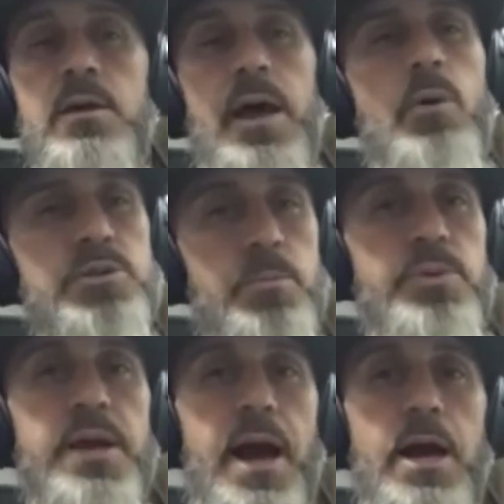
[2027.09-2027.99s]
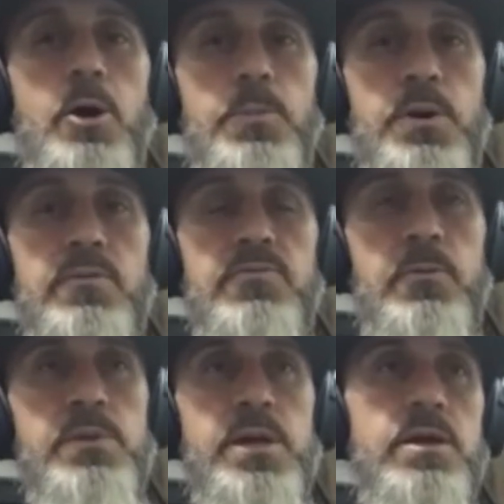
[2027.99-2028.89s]
that was a big eye opener for
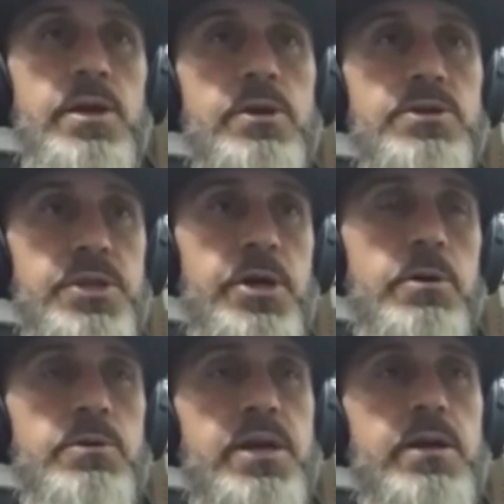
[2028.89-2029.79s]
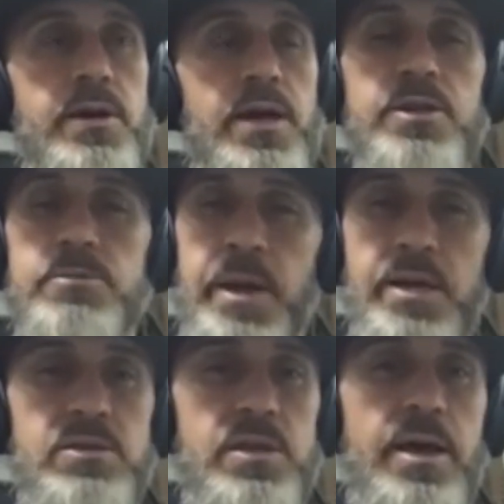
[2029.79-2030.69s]
me years ago. It's like, okay, this
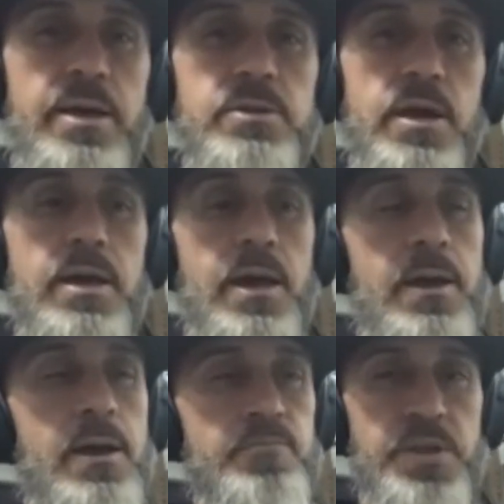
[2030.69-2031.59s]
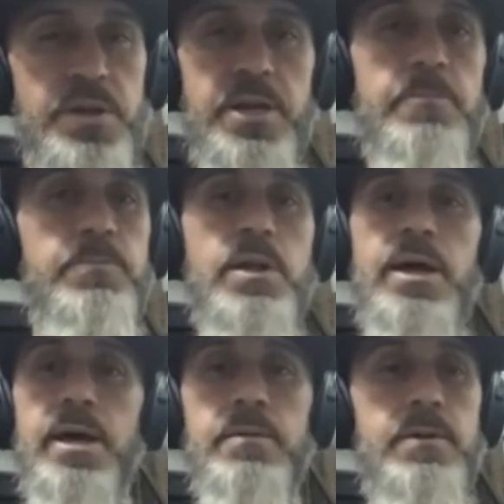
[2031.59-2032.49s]
makes sense. Like, you need a
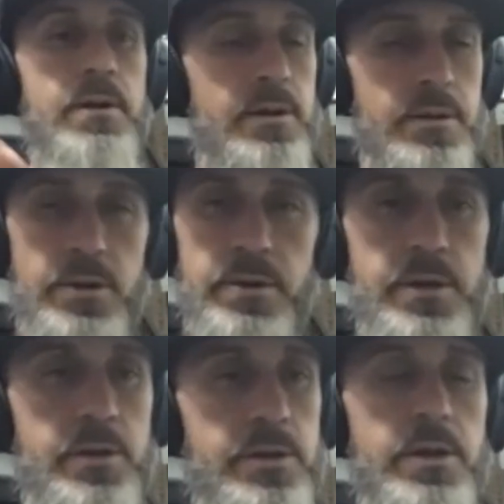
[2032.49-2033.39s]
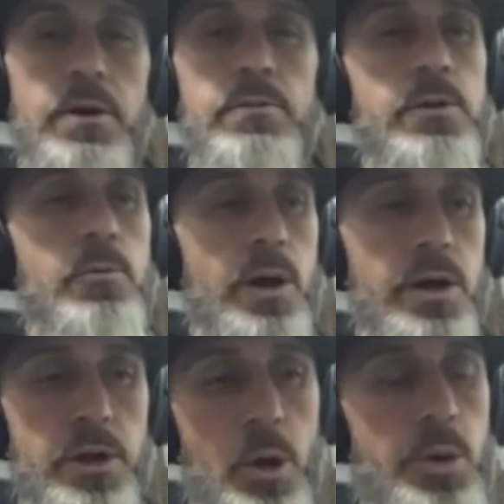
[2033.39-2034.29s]
plan. You want
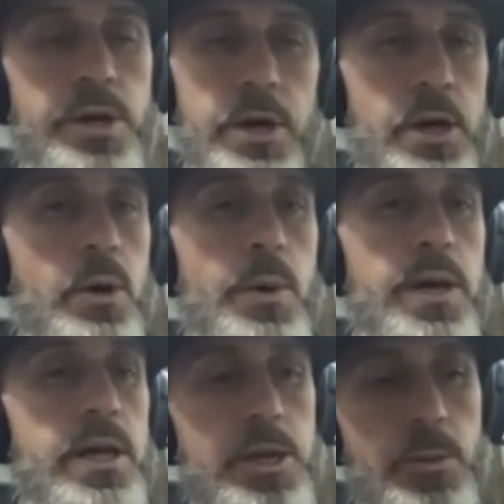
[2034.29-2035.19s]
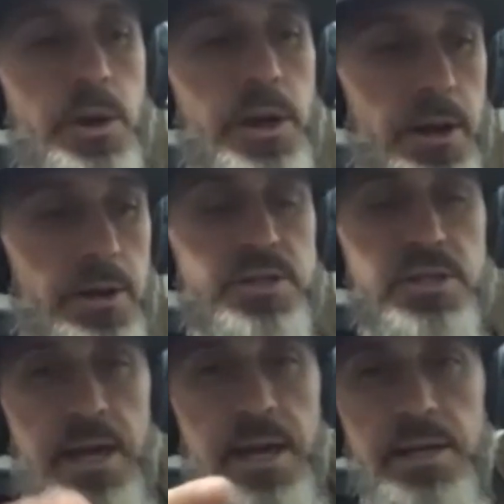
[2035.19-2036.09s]
to know where you're going, and you want to
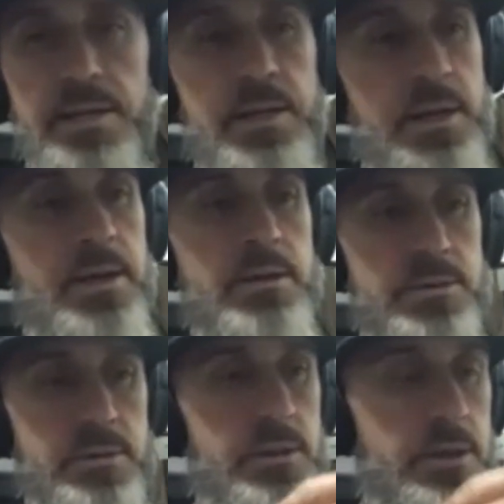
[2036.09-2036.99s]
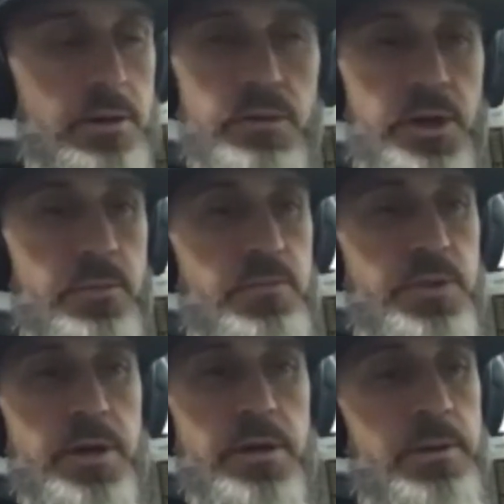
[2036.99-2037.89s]
understand
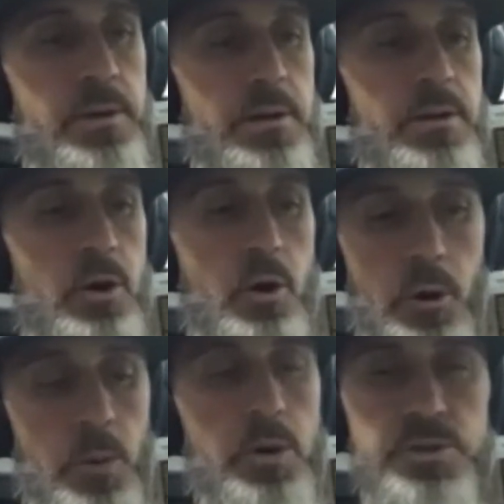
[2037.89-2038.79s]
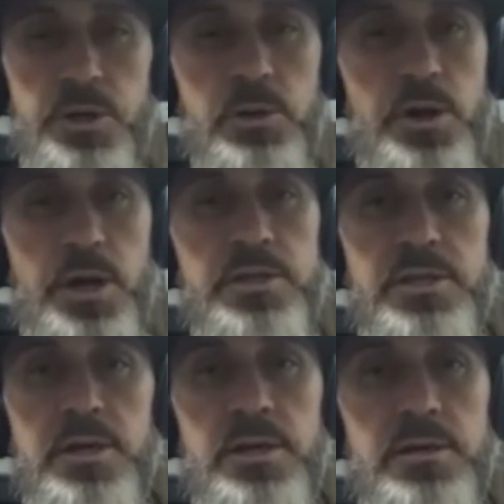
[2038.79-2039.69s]
the hormones you're looking
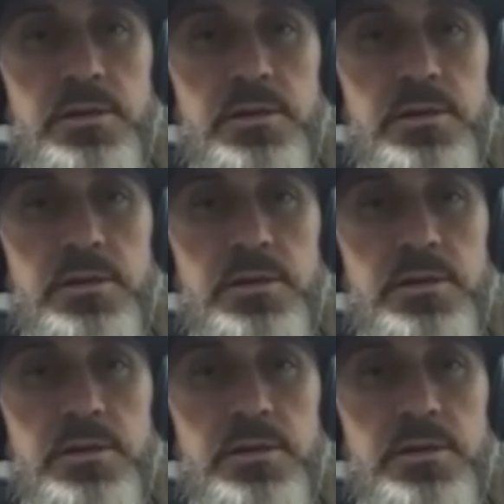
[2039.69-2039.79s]
to